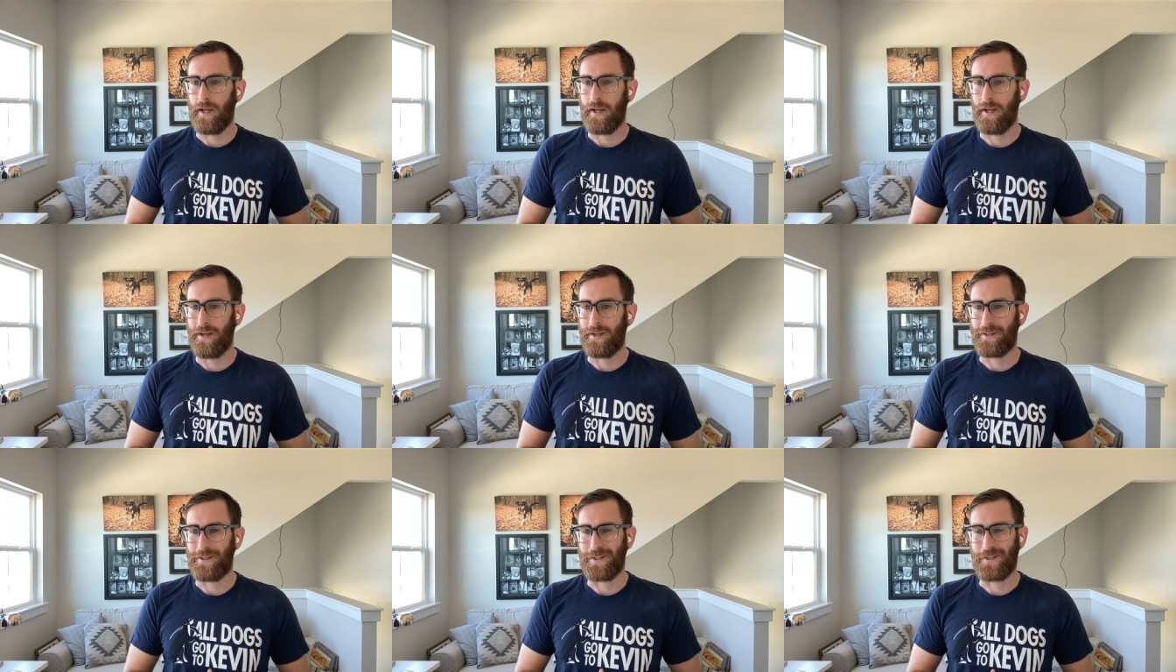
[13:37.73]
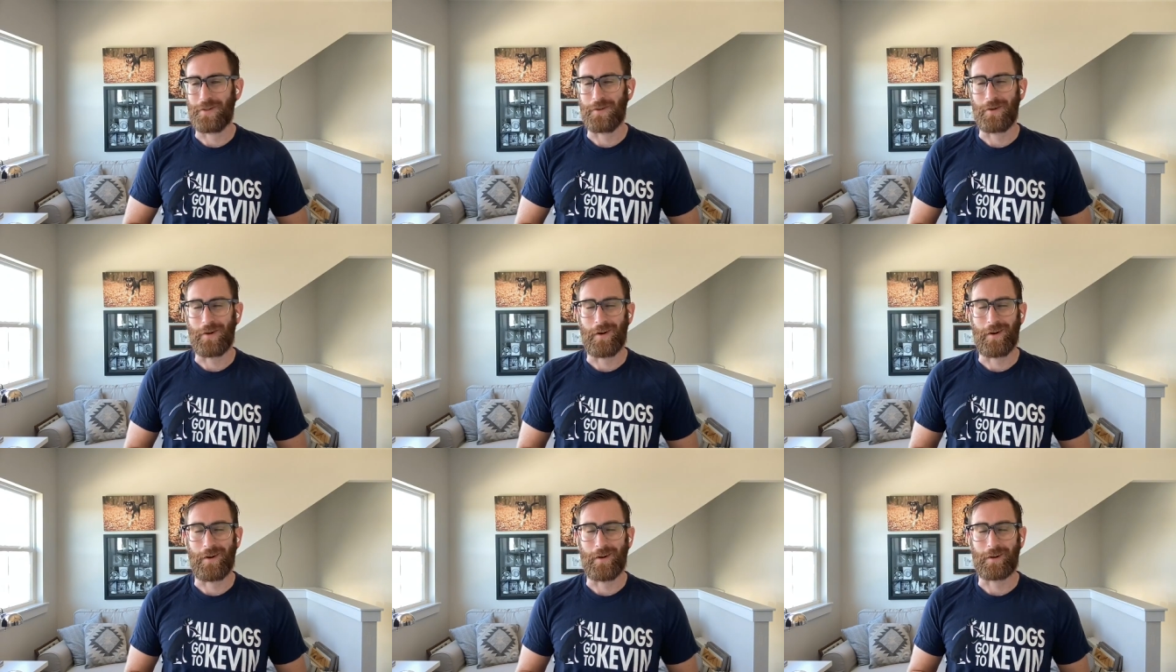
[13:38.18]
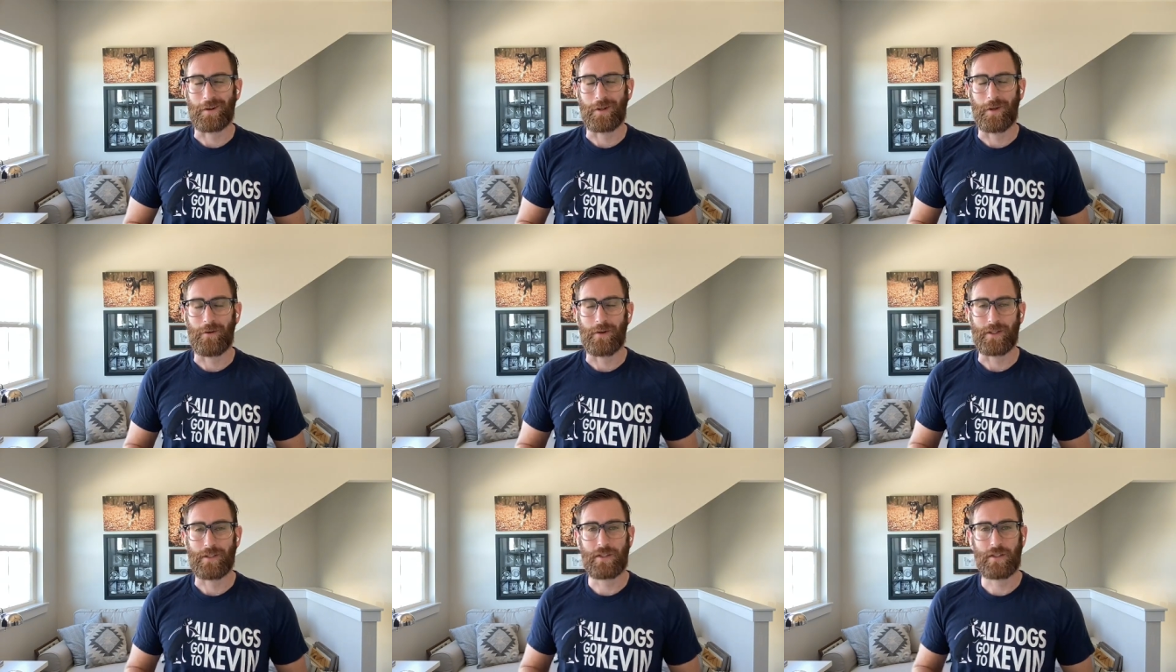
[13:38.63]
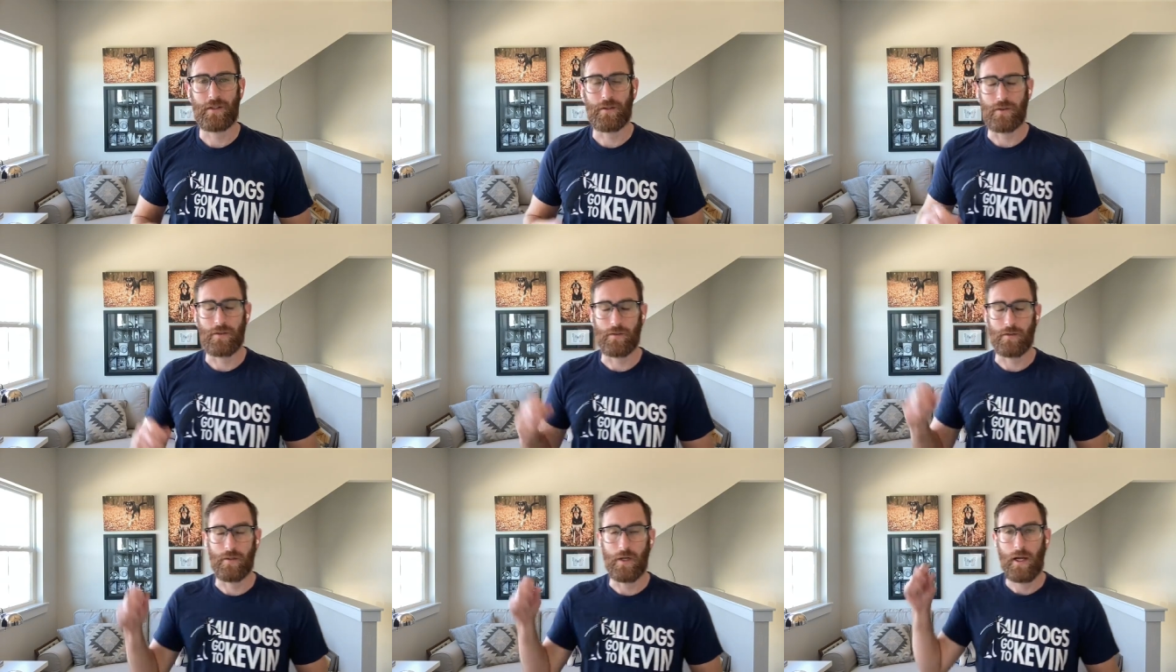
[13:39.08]
and you are going
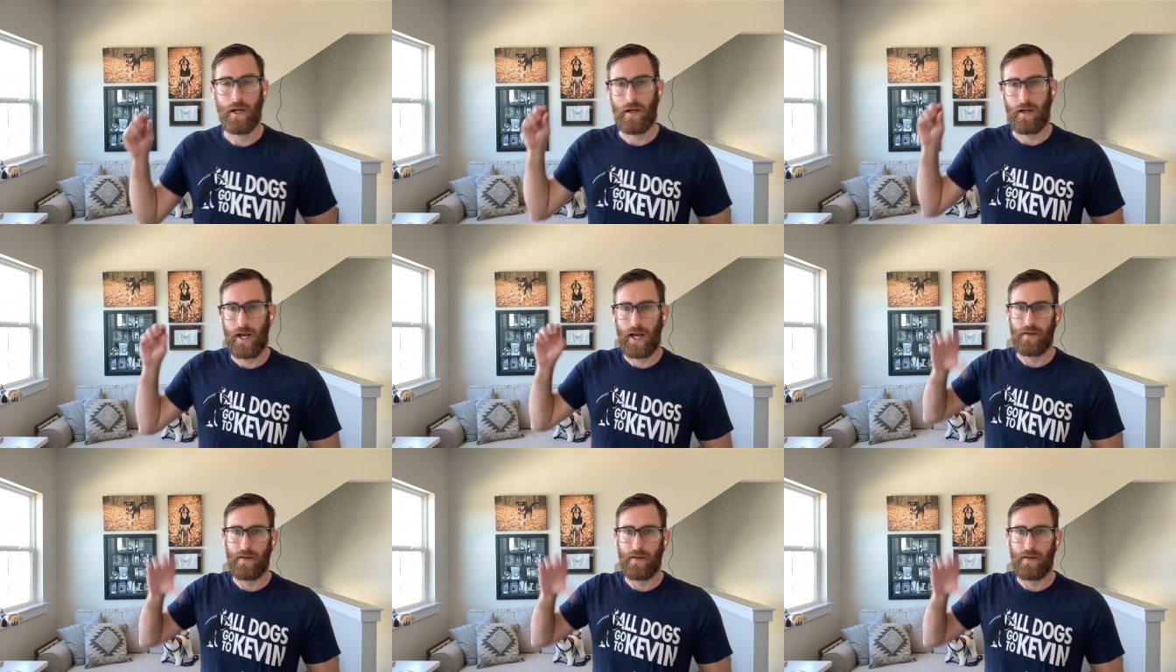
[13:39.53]
to